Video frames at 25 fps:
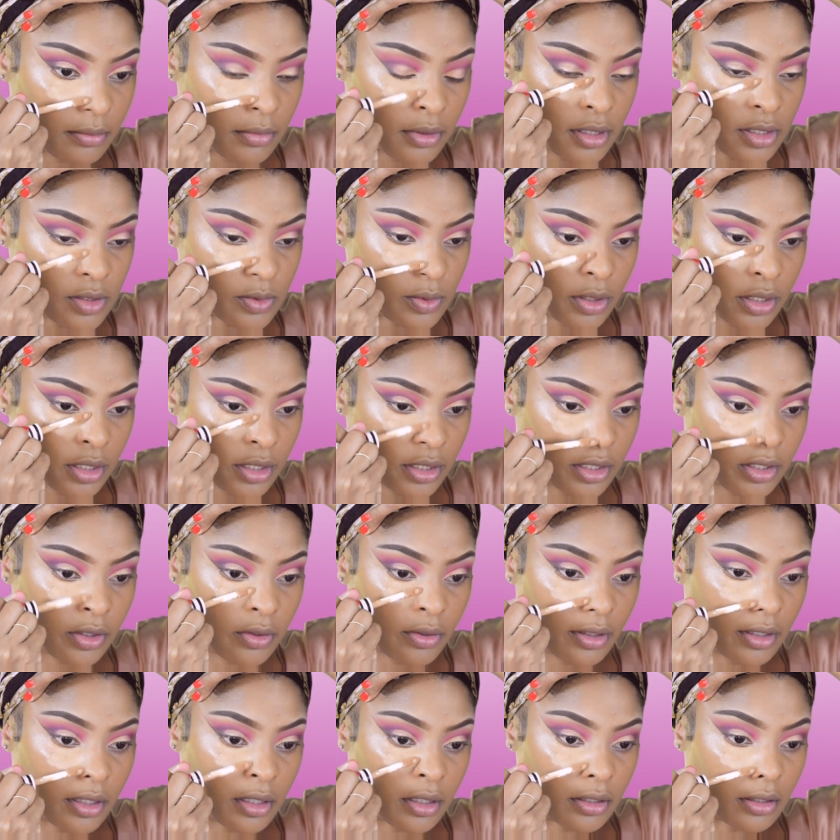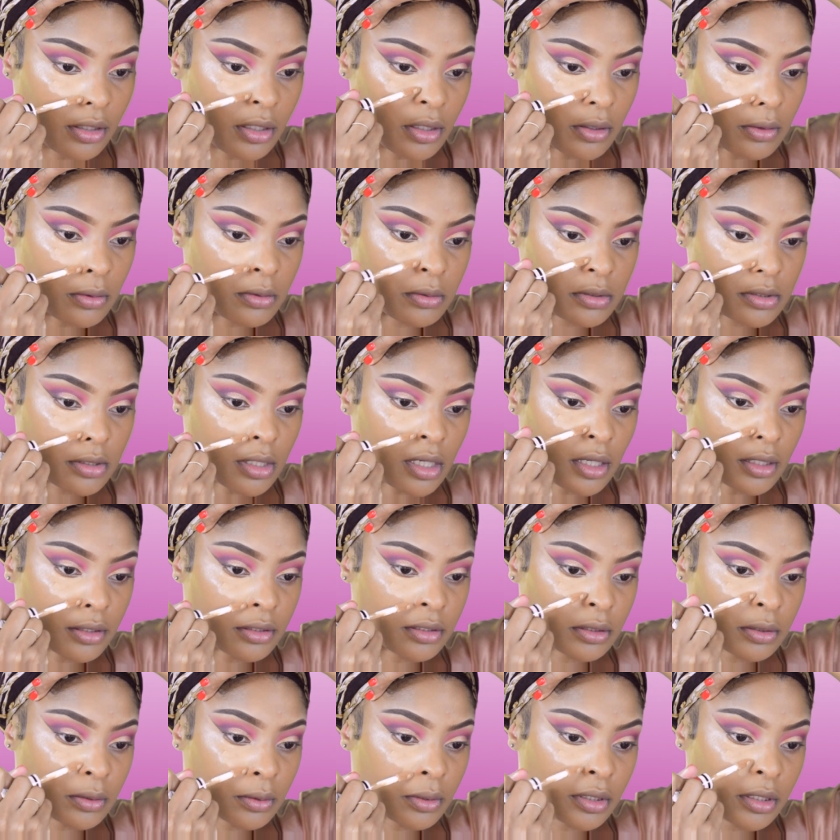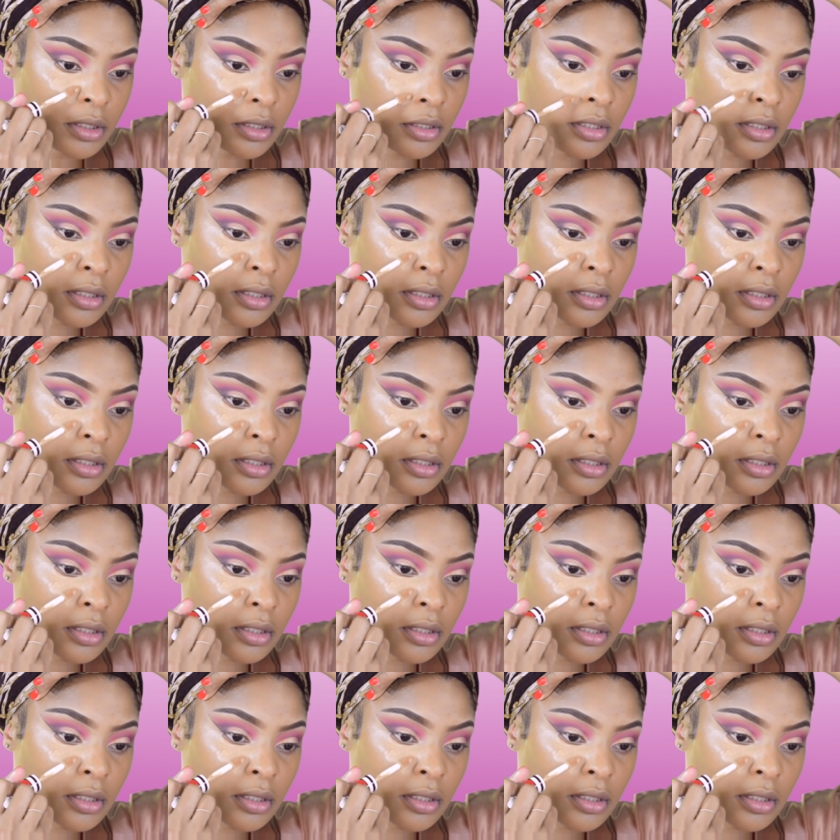because we're going to create a nose contour.